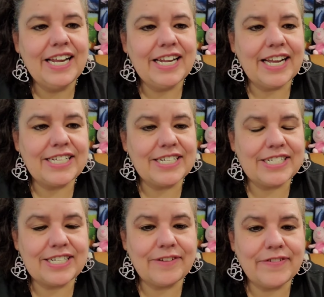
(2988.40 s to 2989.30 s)
You got your
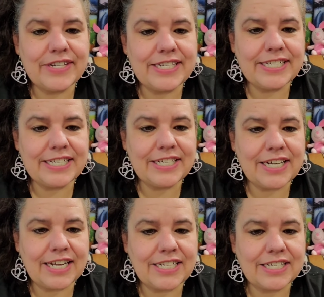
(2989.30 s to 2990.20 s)
silvers and you
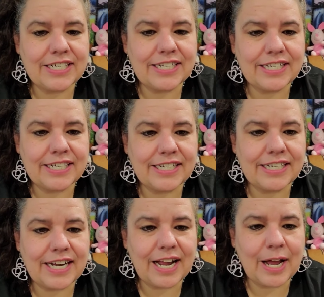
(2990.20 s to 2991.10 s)
got your
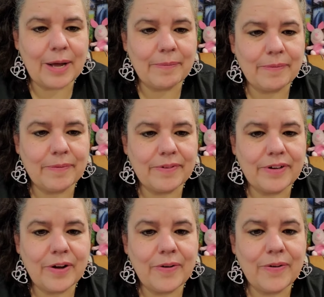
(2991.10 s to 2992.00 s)
um,
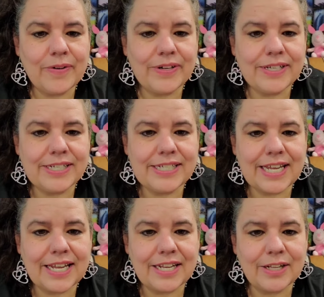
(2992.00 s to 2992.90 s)
golds
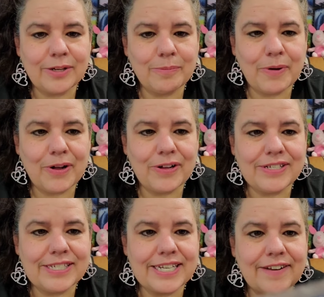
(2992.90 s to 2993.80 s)
and little balls and